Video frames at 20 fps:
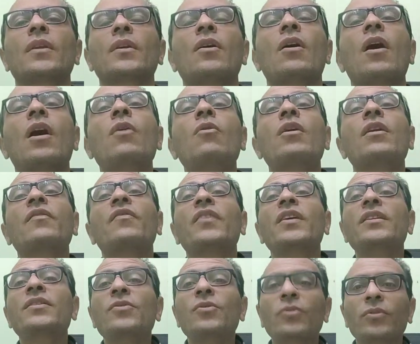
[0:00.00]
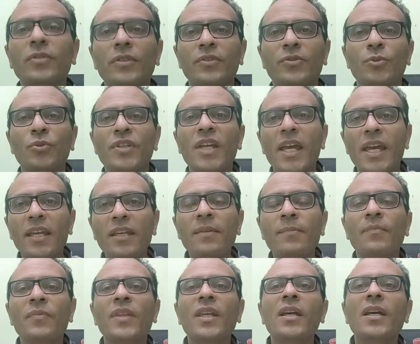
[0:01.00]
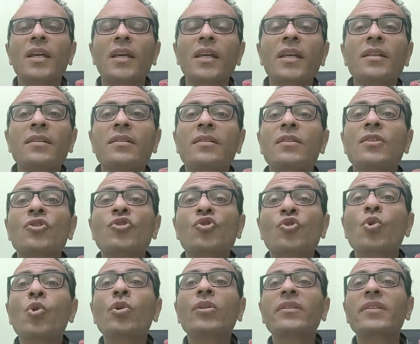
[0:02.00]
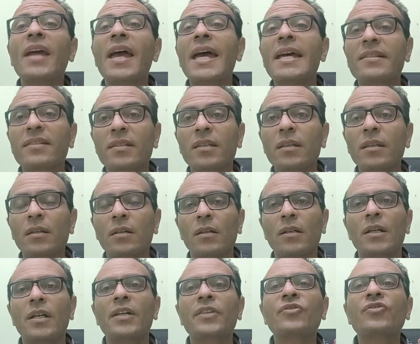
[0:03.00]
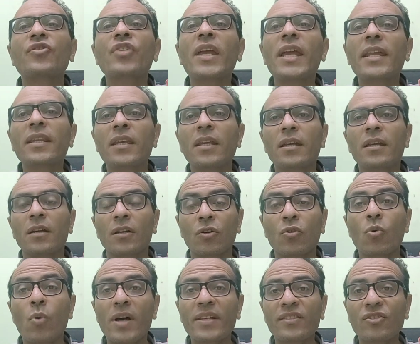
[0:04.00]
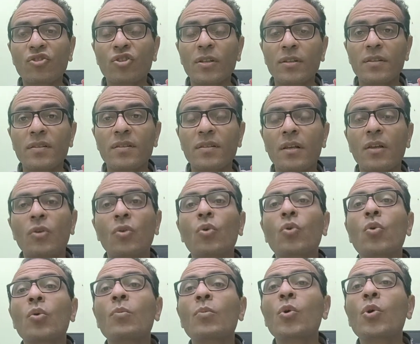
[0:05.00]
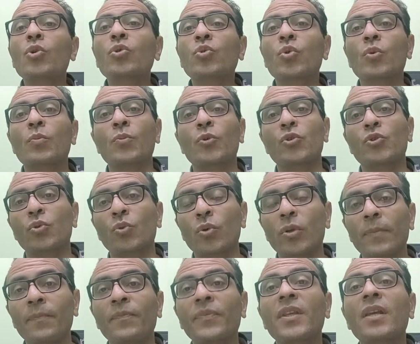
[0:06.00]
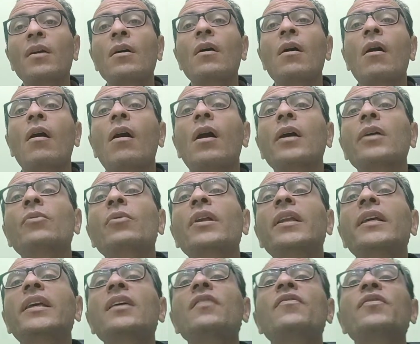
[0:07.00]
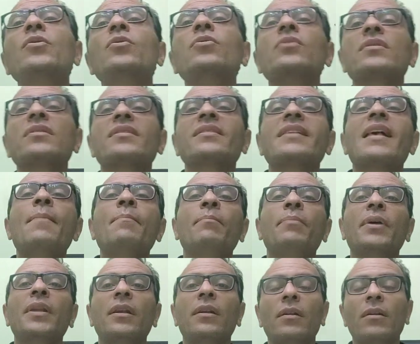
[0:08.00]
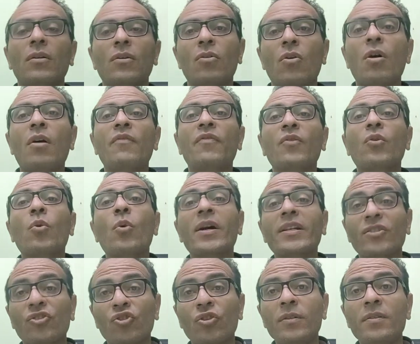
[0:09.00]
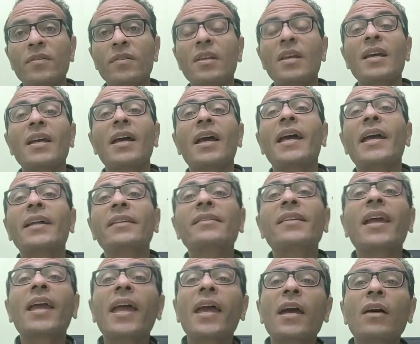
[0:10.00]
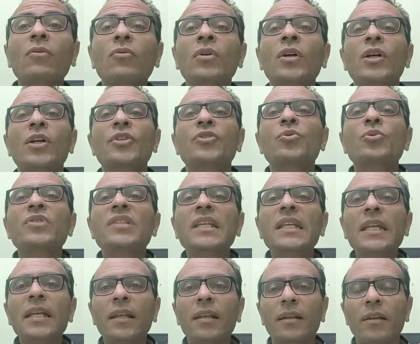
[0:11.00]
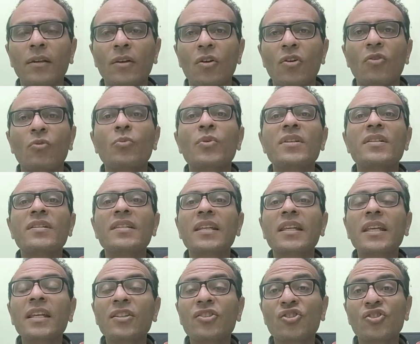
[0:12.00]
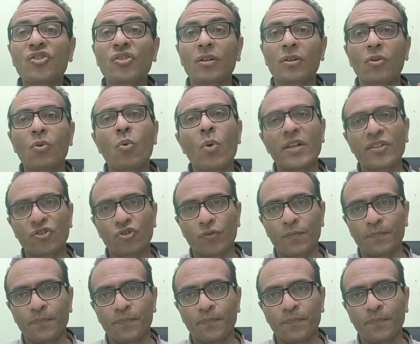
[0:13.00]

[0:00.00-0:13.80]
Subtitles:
Our video today is short essay training questions locomotor module. I will give you sample of questions and how to deal with each question.